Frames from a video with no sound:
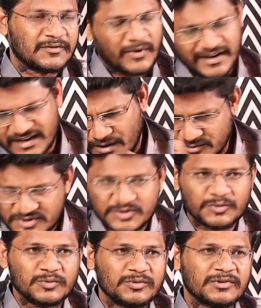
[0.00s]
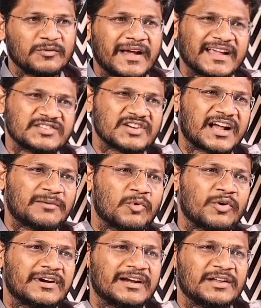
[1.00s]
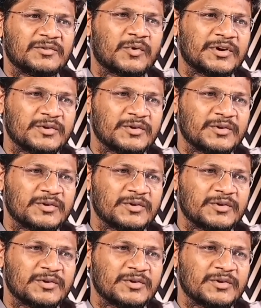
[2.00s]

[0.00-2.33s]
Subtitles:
When it comes to YS Jagan Mohan Reddy, yeah, what